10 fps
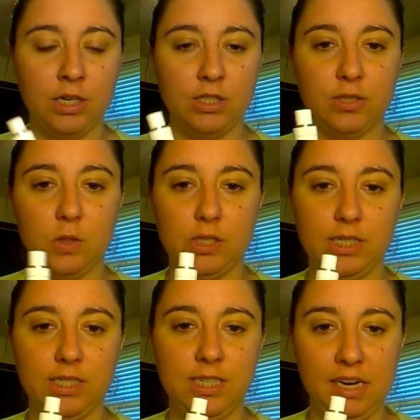So it
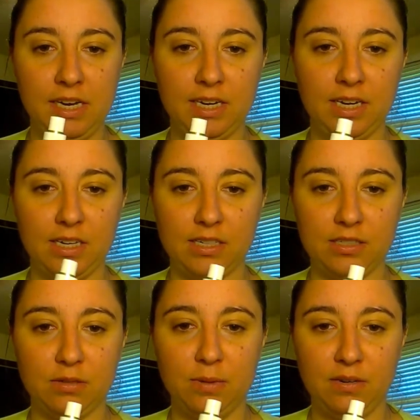did take a
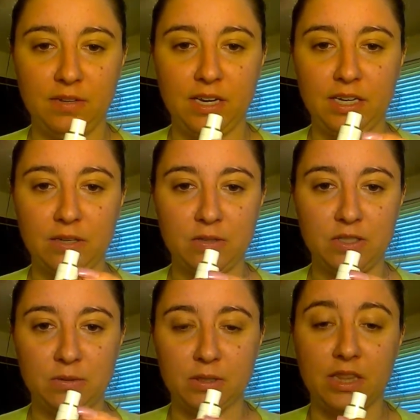little bit of getting used
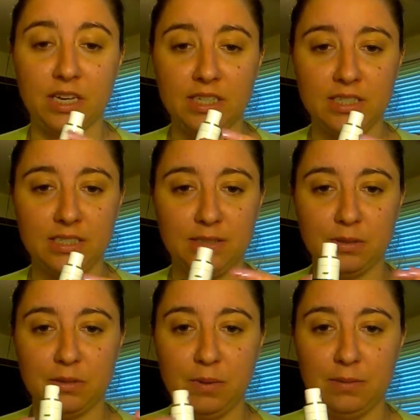to with this,
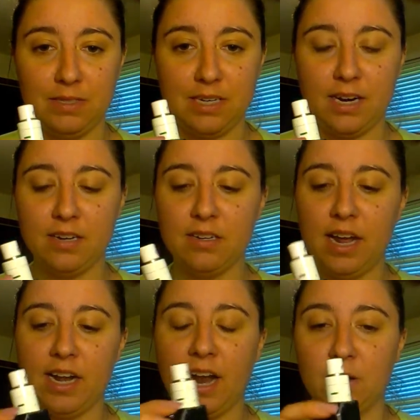with the BB style,
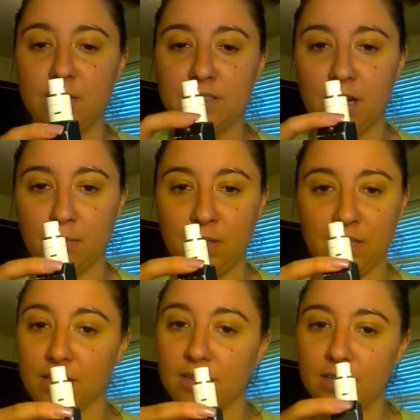and how it's up
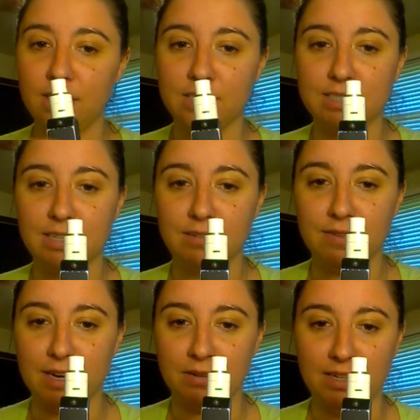here instead of
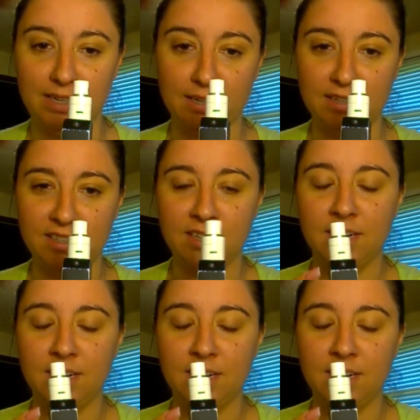down here.